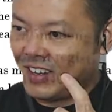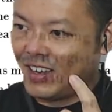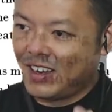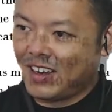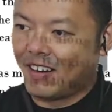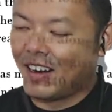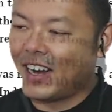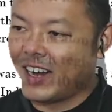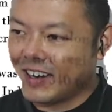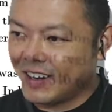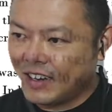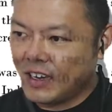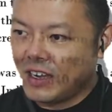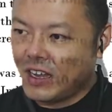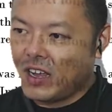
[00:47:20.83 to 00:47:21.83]
Right?
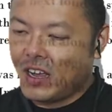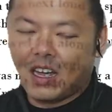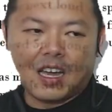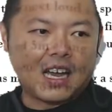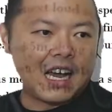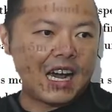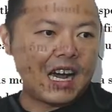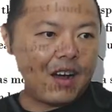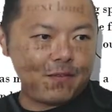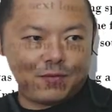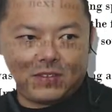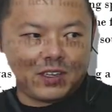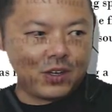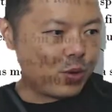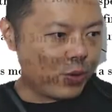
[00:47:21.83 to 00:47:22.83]
Half
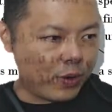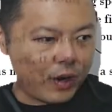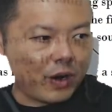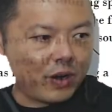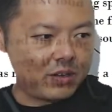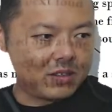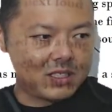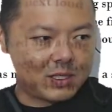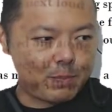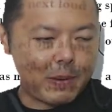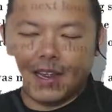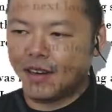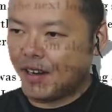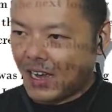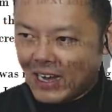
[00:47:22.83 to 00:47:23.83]
the cohort
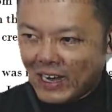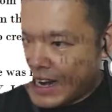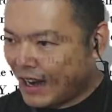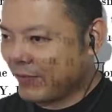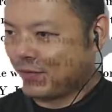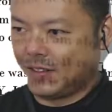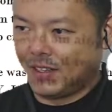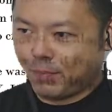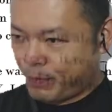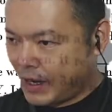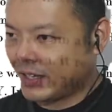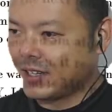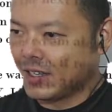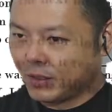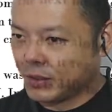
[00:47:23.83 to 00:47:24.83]
spent half the
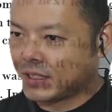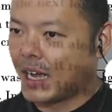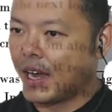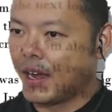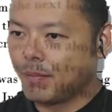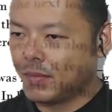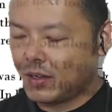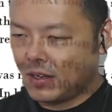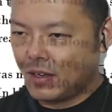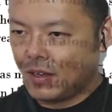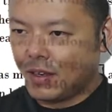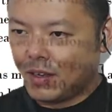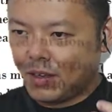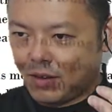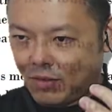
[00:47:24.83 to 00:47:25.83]
practical time,
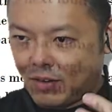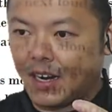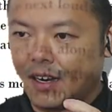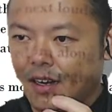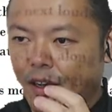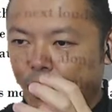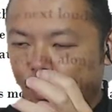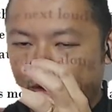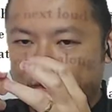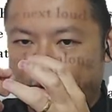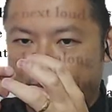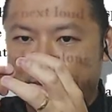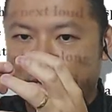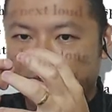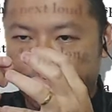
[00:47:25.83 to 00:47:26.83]
right,
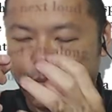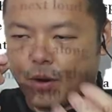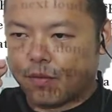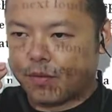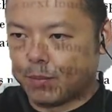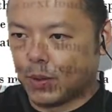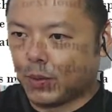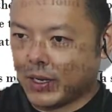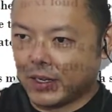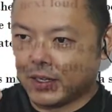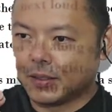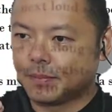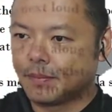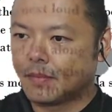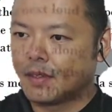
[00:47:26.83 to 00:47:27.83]
dropping the ball from the wire.
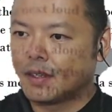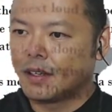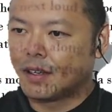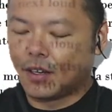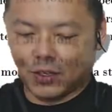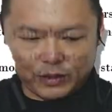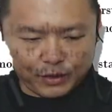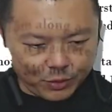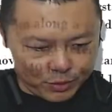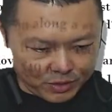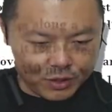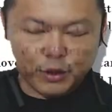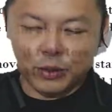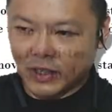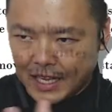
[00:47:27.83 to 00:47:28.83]
Cause you
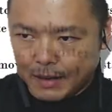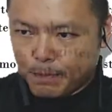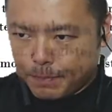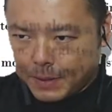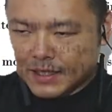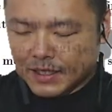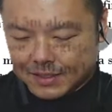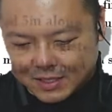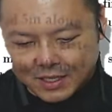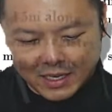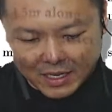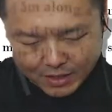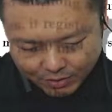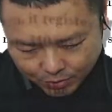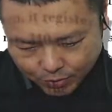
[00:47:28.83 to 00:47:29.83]
take plasticine
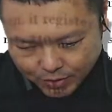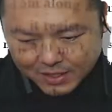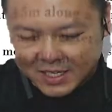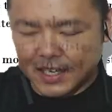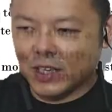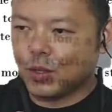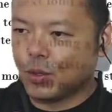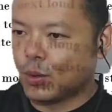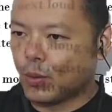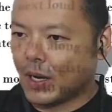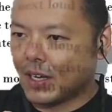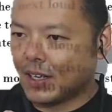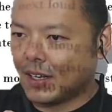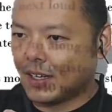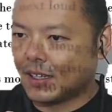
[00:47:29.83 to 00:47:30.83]
you go and stick it in the
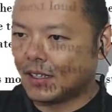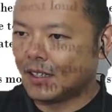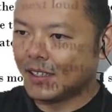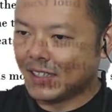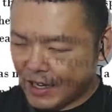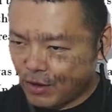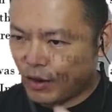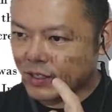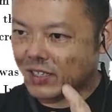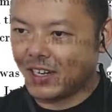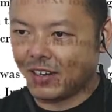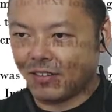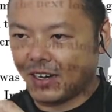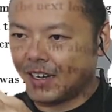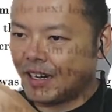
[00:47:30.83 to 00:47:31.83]
wire then you oscillate,
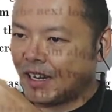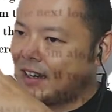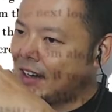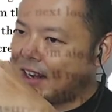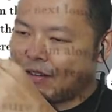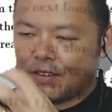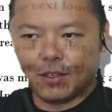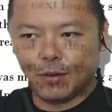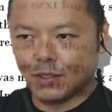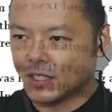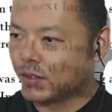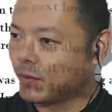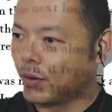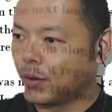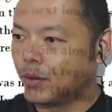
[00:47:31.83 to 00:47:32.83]
right? Then everything will just
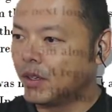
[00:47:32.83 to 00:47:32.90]
fall.